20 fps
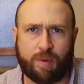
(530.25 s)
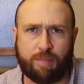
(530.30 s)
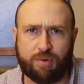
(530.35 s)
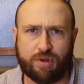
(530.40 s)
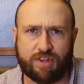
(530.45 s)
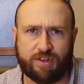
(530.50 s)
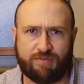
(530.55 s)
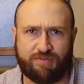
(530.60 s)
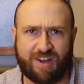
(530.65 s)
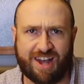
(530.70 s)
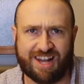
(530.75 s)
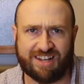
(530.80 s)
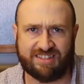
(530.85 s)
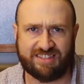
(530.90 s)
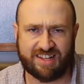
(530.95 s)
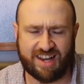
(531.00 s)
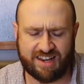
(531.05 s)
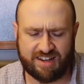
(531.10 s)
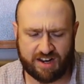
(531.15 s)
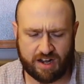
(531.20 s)
put the fat
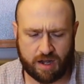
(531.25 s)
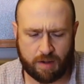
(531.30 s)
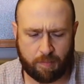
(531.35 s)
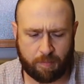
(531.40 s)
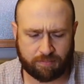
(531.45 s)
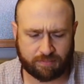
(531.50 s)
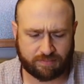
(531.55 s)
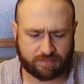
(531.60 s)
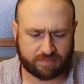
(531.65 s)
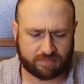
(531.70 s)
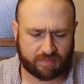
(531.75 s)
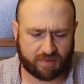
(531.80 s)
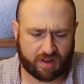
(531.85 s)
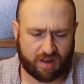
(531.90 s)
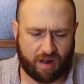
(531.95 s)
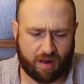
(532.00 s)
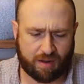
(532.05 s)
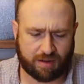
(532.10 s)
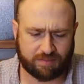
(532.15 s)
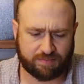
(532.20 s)
side up,
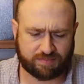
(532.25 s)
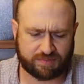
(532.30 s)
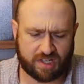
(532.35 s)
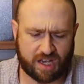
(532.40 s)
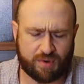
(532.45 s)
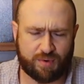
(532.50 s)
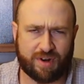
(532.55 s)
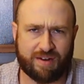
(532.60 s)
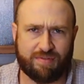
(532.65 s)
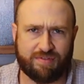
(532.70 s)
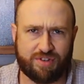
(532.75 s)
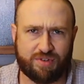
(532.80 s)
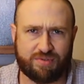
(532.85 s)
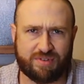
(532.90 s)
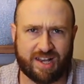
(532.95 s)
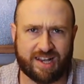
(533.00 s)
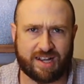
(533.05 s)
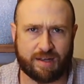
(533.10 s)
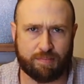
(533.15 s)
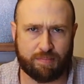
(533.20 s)
and whenever you
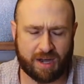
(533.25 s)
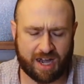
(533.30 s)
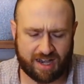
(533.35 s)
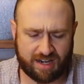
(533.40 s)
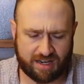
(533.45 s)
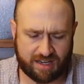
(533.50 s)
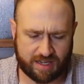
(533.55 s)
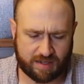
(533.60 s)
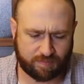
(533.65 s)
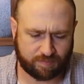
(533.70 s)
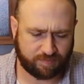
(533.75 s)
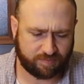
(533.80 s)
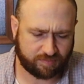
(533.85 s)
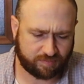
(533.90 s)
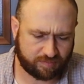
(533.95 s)
take a bite in